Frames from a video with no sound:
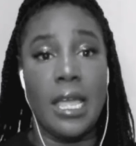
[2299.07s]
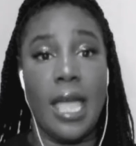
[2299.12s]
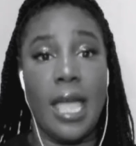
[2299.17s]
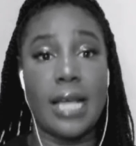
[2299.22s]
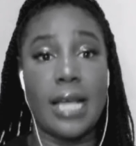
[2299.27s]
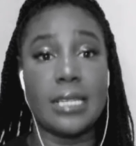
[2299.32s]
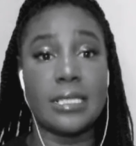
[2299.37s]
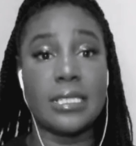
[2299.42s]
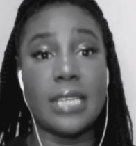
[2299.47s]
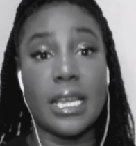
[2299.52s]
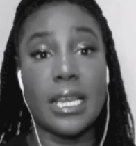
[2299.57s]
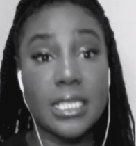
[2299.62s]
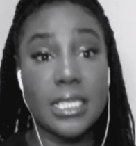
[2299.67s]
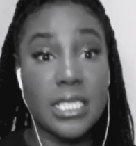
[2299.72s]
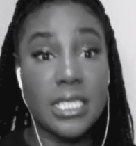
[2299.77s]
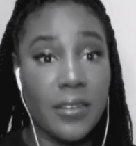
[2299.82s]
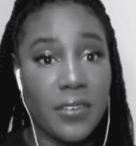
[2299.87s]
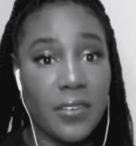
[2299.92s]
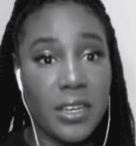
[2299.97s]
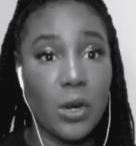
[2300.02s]
as
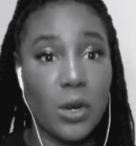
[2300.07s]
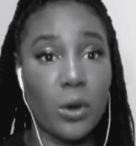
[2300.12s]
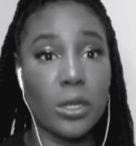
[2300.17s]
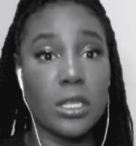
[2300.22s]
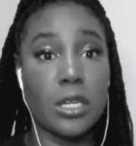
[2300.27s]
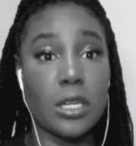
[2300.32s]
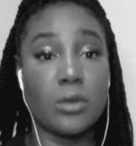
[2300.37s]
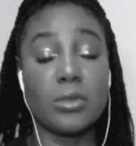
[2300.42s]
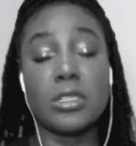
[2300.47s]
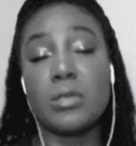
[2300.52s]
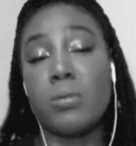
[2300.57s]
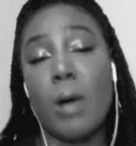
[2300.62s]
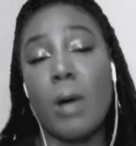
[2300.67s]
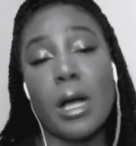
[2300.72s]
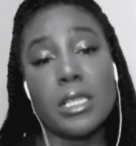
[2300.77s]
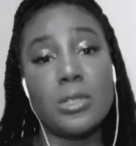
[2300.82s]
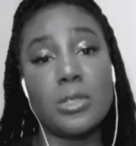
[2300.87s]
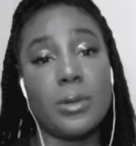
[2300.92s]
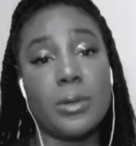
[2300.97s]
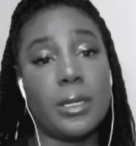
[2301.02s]
negativity, or they'll
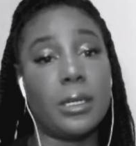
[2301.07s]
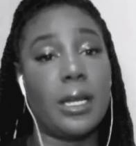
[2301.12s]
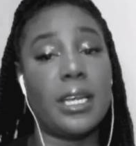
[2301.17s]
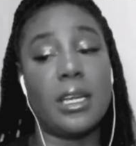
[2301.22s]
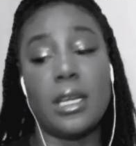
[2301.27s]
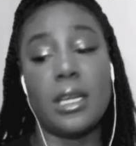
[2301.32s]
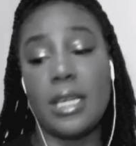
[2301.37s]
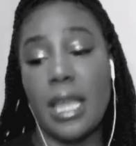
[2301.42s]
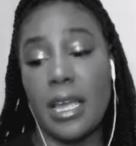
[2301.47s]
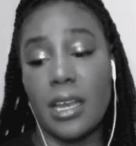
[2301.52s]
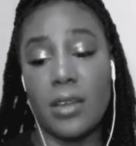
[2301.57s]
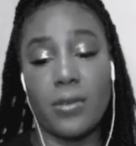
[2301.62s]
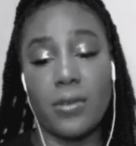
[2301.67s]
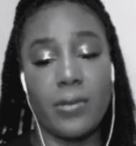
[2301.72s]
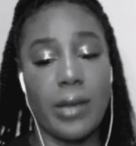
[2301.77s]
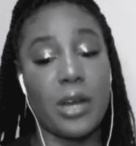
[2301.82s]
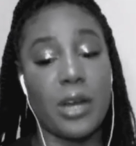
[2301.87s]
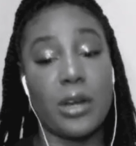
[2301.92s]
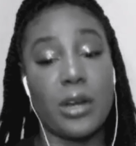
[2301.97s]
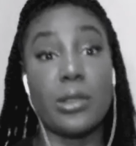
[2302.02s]
respond to it in a negative
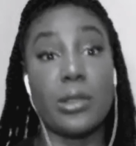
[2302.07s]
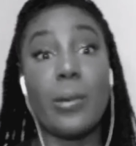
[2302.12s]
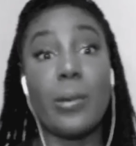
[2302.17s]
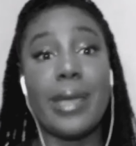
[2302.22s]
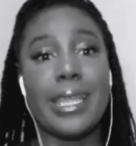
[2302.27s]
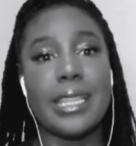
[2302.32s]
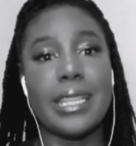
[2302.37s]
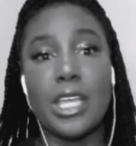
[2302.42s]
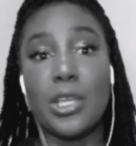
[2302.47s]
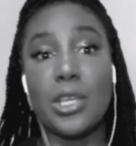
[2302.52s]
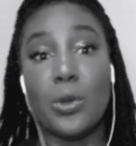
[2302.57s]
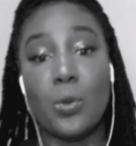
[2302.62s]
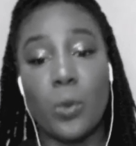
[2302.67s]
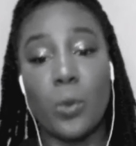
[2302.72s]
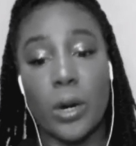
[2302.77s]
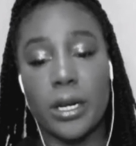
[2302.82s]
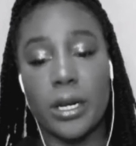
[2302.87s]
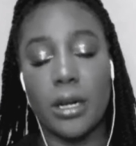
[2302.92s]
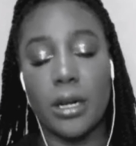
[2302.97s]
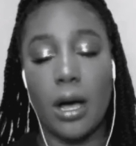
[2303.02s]
way, or the way that you
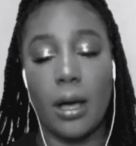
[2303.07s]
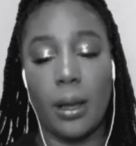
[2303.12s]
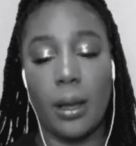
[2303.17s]
weren't